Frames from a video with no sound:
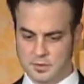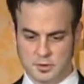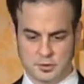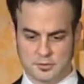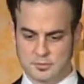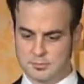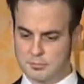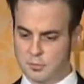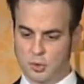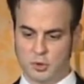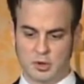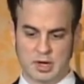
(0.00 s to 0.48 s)

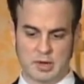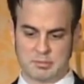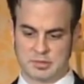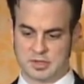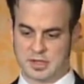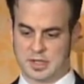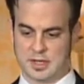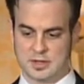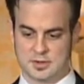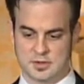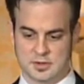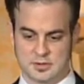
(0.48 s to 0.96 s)
there's more
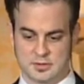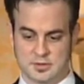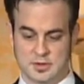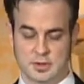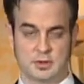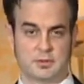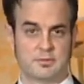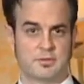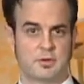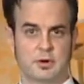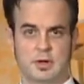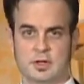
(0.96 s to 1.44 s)
applications that
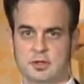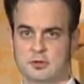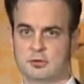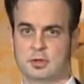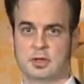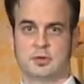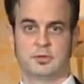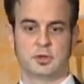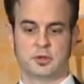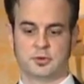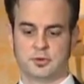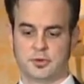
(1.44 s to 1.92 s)
are very
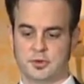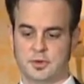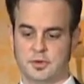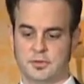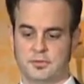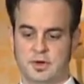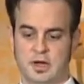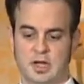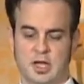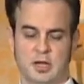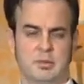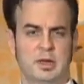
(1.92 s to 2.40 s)
trivial to
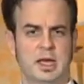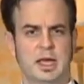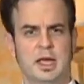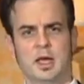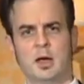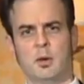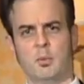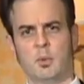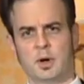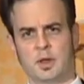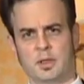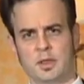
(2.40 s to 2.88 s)
develop.
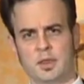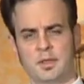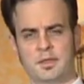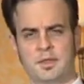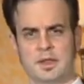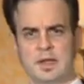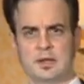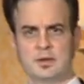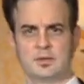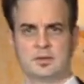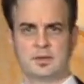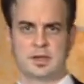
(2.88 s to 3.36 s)
One of the
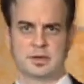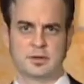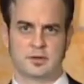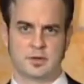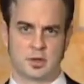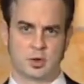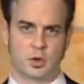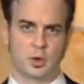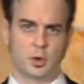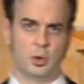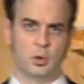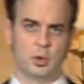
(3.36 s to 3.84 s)
things that's
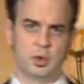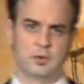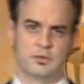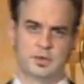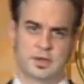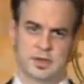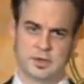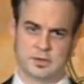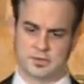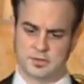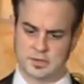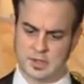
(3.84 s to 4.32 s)
the goal of
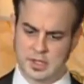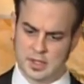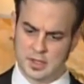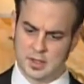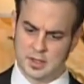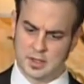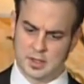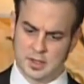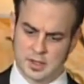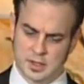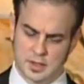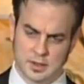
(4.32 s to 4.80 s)
this
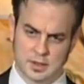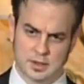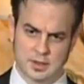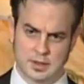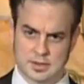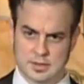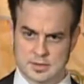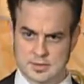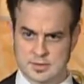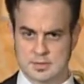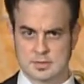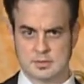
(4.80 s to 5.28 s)

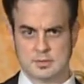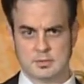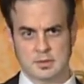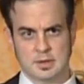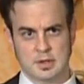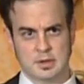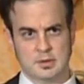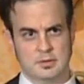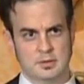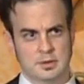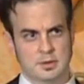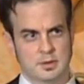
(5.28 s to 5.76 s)
is
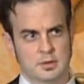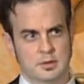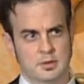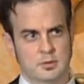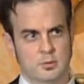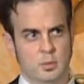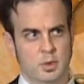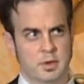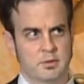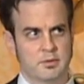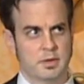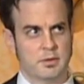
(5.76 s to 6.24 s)
that
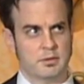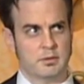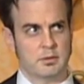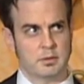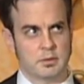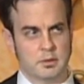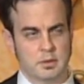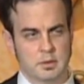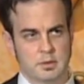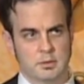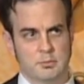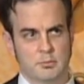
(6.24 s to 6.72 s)
one of the
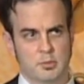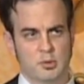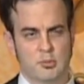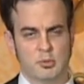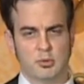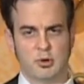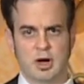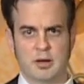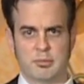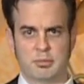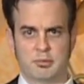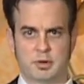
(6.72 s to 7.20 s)

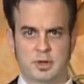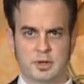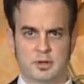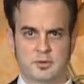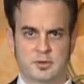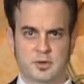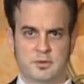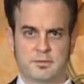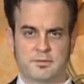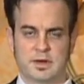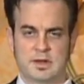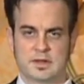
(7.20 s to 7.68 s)
mobile
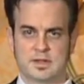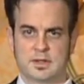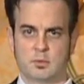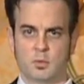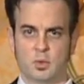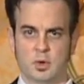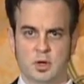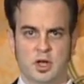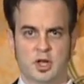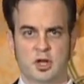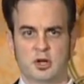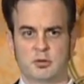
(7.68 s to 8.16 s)
operators are facing
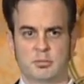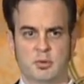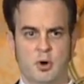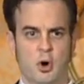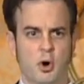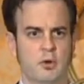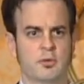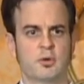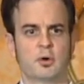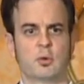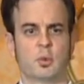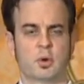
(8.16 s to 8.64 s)

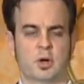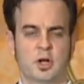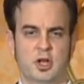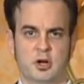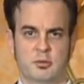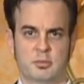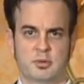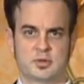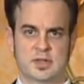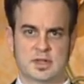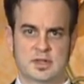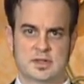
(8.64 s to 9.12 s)
over
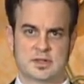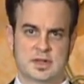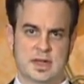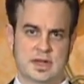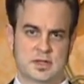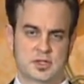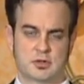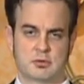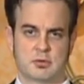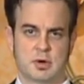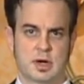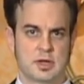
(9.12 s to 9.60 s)
100%
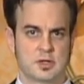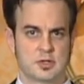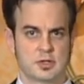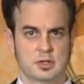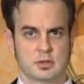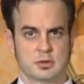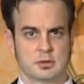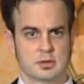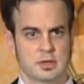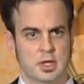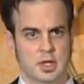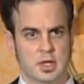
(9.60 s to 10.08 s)

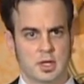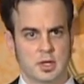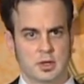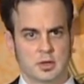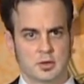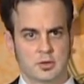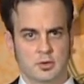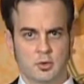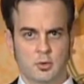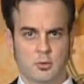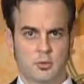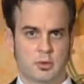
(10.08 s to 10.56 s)
saturation.
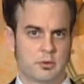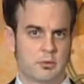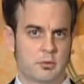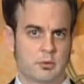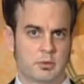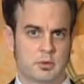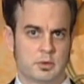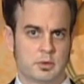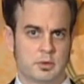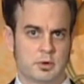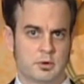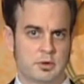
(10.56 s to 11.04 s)
So
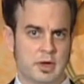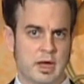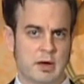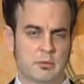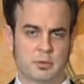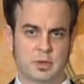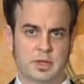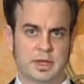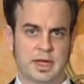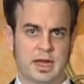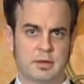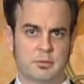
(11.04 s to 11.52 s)
they're not
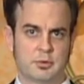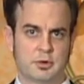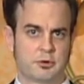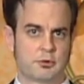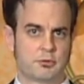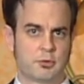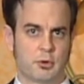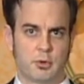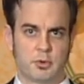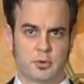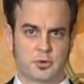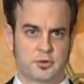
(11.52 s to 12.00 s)
really able to
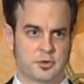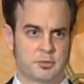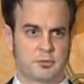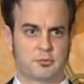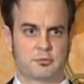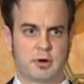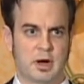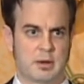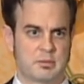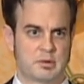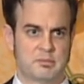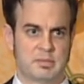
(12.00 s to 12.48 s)
grow their
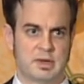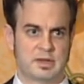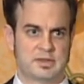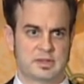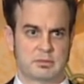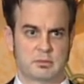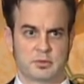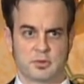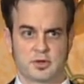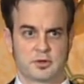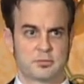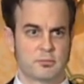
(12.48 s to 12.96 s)
subscriber base
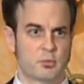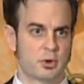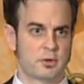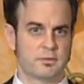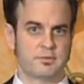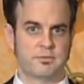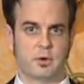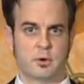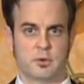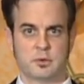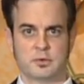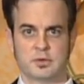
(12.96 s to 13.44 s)
anymore. There's more
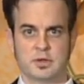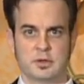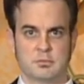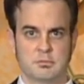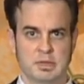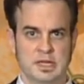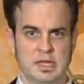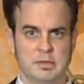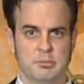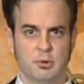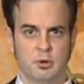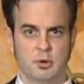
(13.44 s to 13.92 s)
phones than
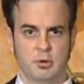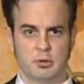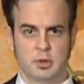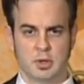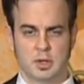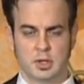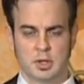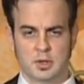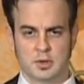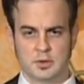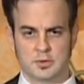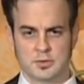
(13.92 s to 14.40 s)
people.
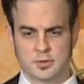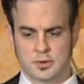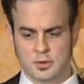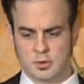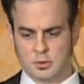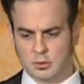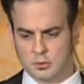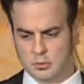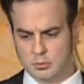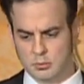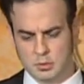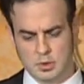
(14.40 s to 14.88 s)

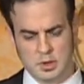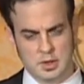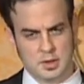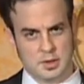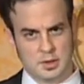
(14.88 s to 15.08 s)
So